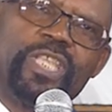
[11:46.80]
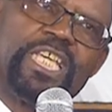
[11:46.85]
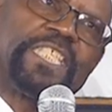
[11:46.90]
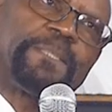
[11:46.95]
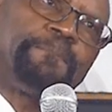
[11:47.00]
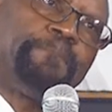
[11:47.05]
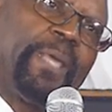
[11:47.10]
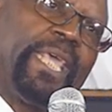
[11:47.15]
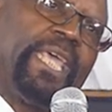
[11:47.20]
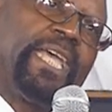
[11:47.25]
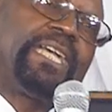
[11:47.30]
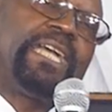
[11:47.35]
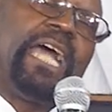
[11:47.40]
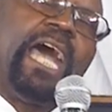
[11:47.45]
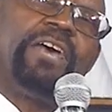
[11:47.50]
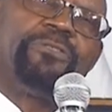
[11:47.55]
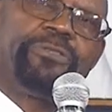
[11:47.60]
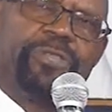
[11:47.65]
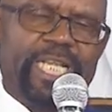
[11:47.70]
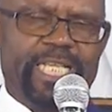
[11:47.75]
to these big
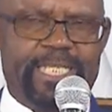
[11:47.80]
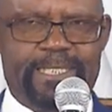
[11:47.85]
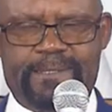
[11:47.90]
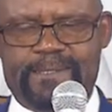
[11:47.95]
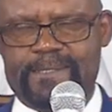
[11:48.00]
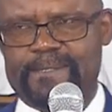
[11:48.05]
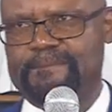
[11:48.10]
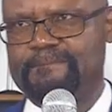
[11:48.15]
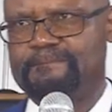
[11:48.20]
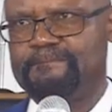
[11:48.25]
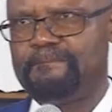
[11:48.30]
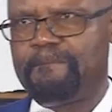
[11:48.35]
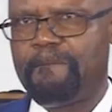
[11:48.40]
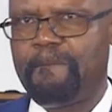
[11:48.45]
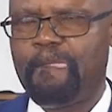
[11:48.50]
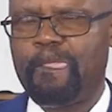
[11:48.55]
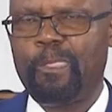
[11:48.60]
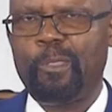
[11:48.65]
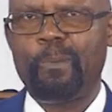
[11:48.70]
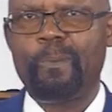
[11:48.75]
gatherings,
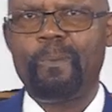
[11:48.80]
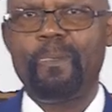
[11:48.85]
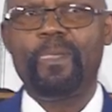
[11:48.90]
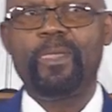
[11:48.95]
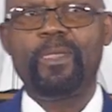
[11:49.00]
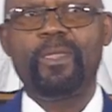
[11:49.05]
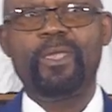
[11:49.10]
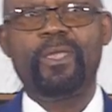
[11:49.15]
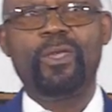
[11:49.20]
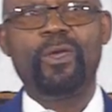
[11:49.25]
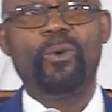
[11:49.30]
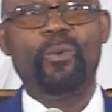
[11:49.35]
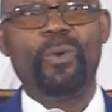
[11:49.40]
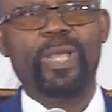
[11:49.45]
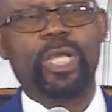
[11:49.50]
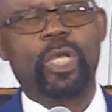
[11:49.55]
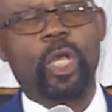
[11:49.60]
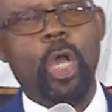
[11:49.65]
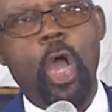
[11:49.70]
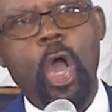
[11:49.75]

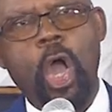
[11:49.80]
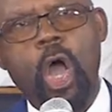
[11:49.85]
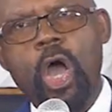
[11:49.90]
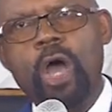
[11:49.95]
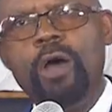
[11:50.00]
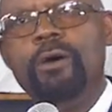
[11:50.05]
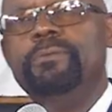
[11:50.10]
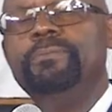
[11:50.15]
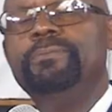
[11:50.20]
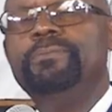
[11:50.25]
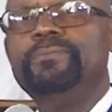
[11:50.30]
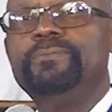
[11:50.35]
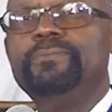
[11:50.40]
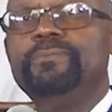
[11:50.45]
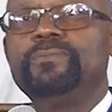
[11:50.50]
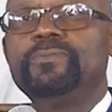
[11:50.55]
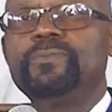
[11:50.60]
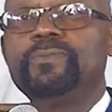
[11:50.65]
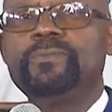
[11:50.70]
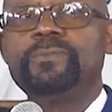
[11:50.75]
we
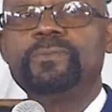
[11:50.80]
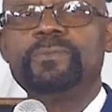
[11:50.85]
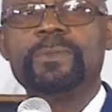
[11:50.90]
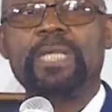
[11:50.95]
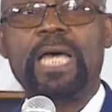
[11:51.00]
go